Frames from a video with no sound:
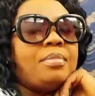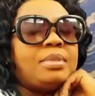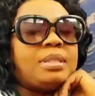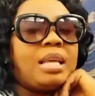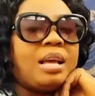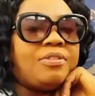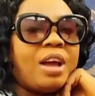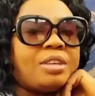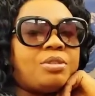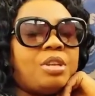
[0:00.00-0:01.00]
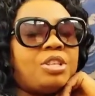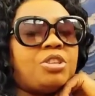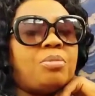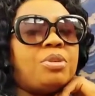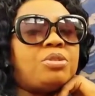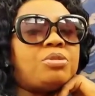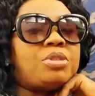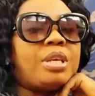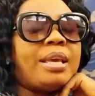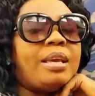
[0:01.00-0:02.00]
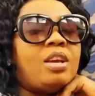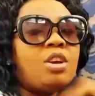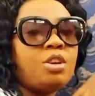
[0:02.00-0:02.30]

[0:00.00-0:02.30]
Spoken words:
Self-isolation means to say,